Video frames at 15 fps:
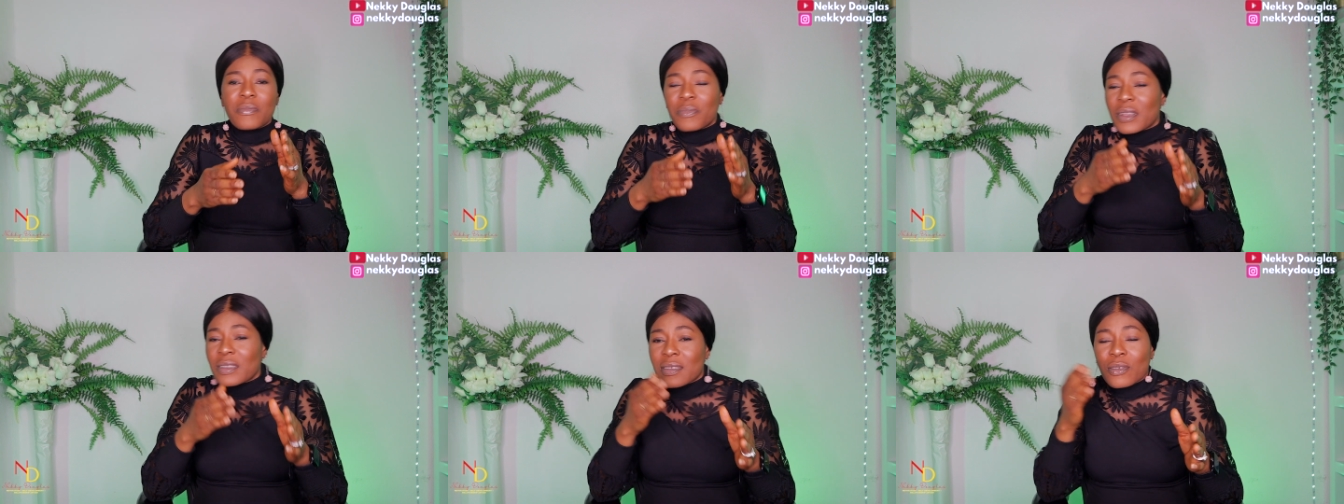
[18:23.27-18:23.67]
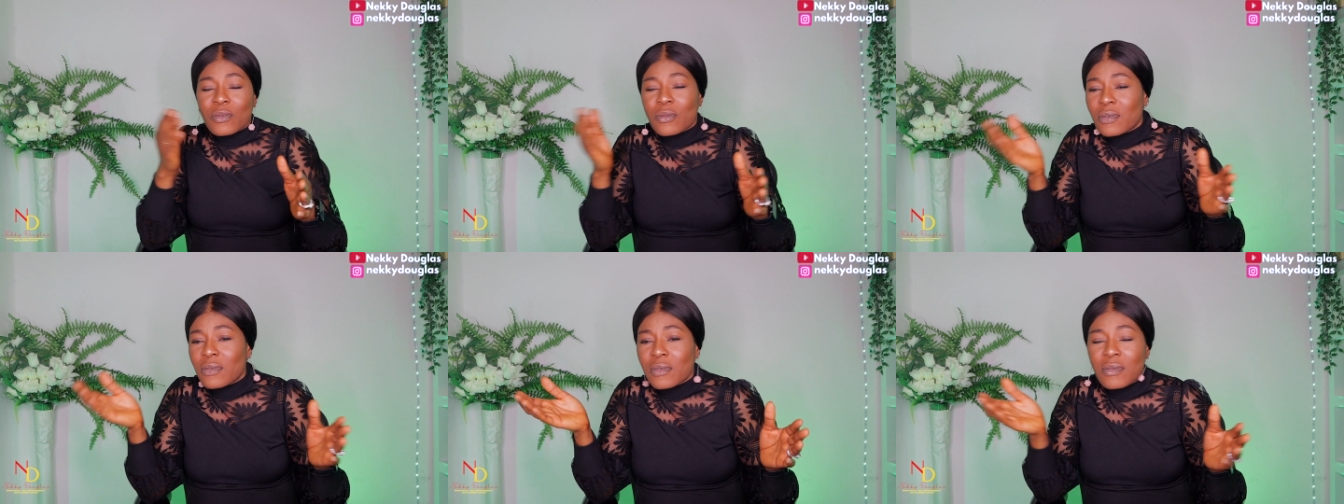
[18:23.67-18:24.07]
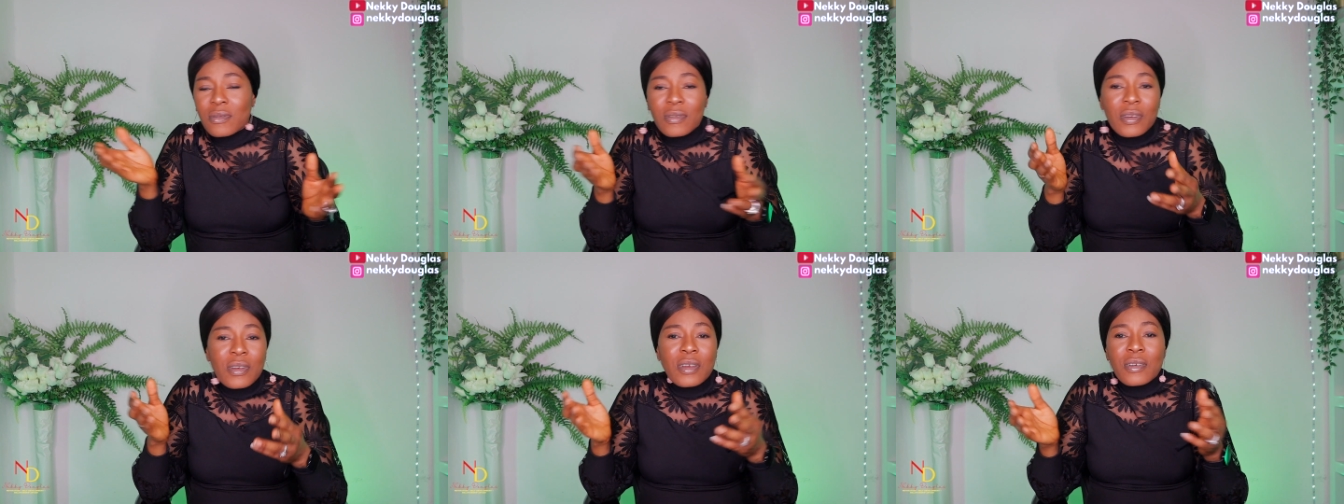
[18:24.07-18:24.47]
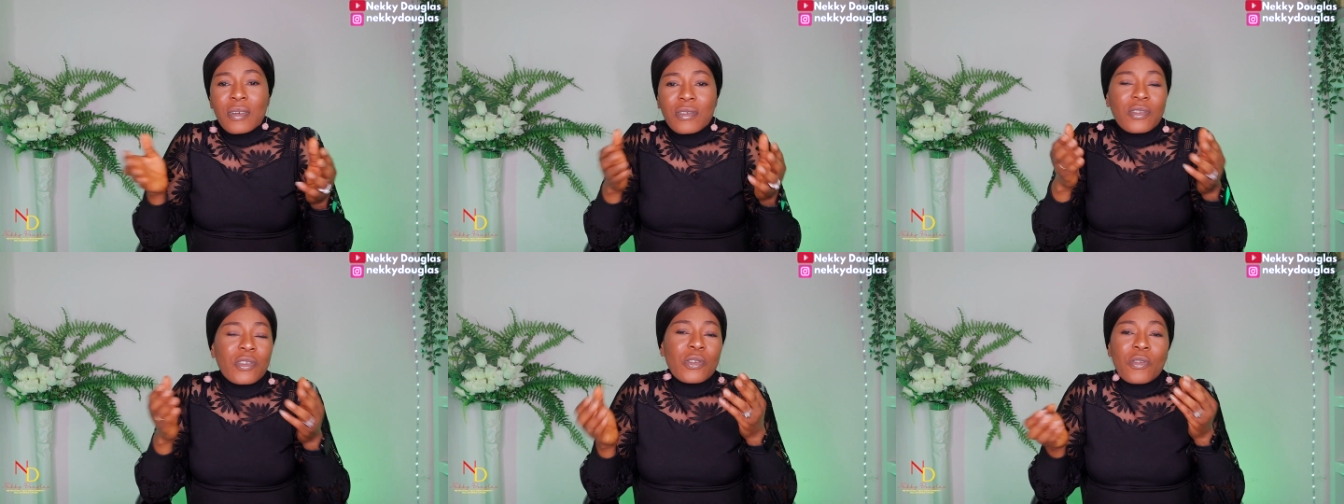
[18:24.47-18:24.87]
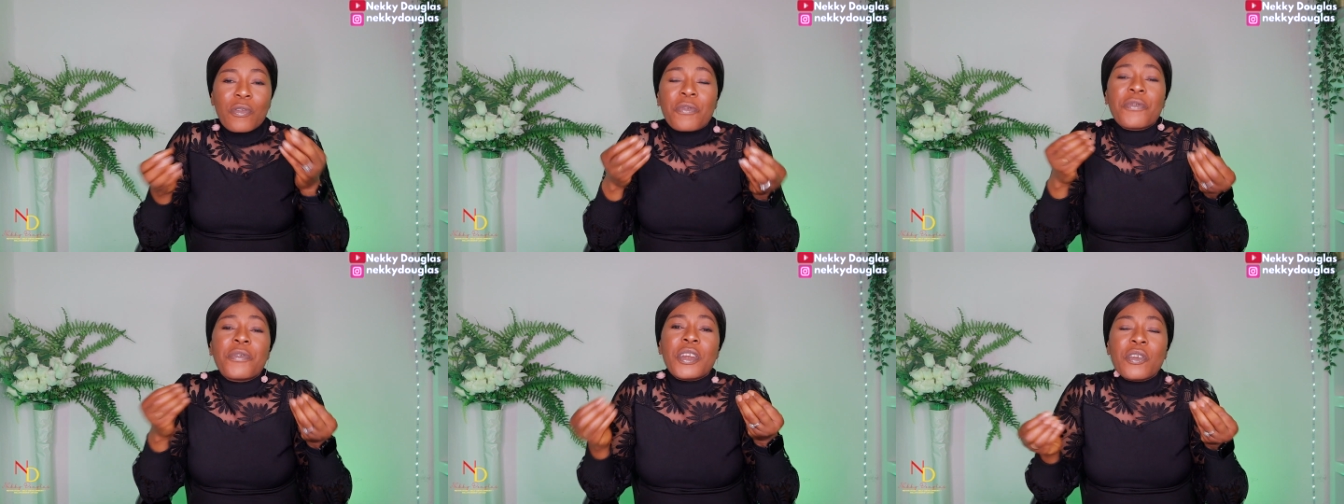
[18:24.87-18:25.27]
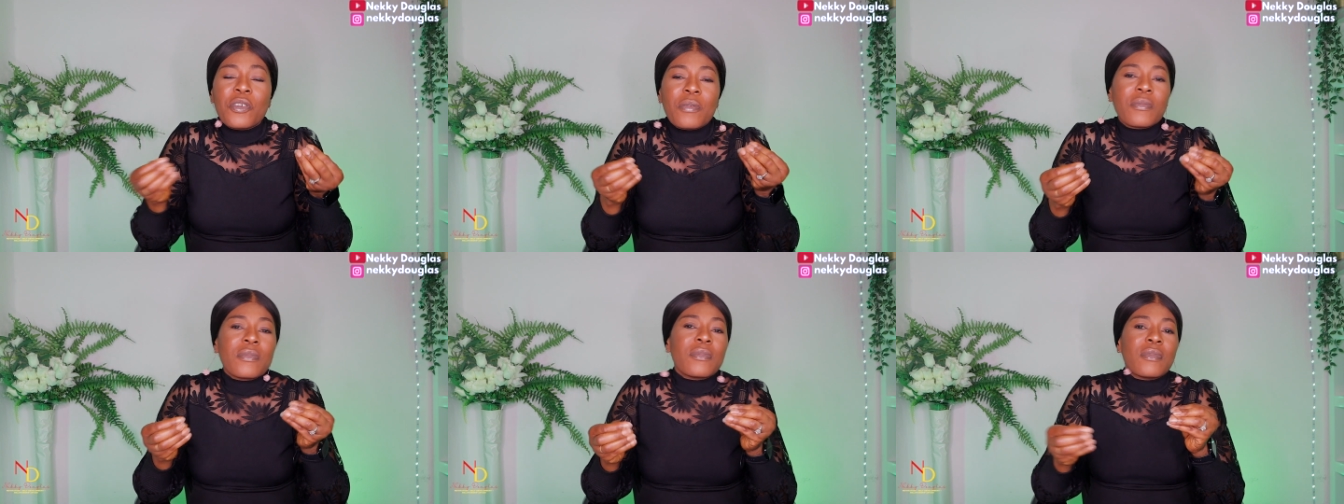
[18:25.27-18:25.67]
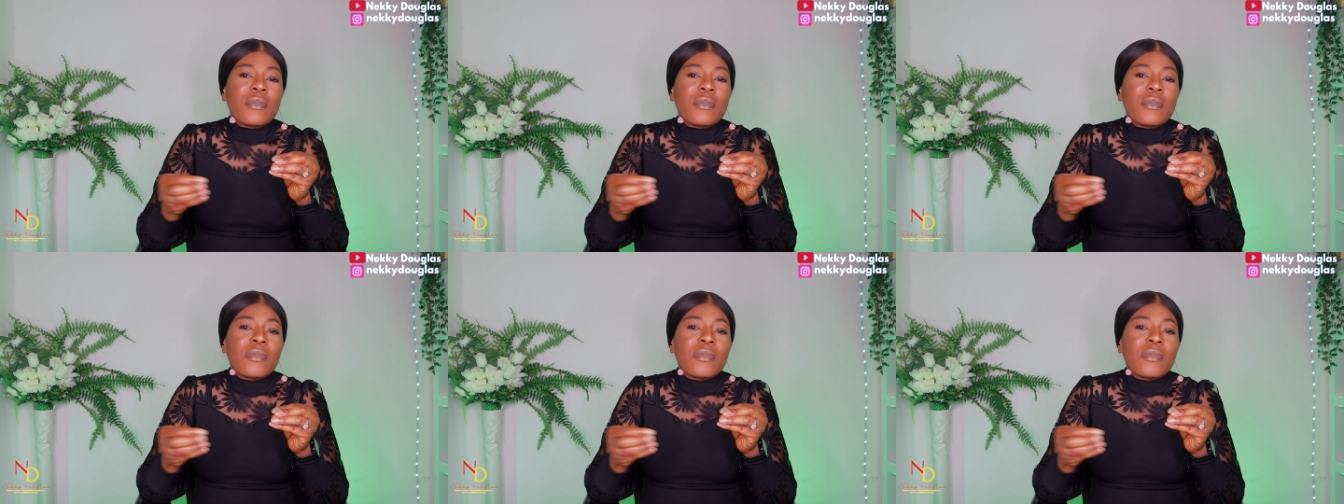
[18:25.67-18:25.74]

personal sort of freedom.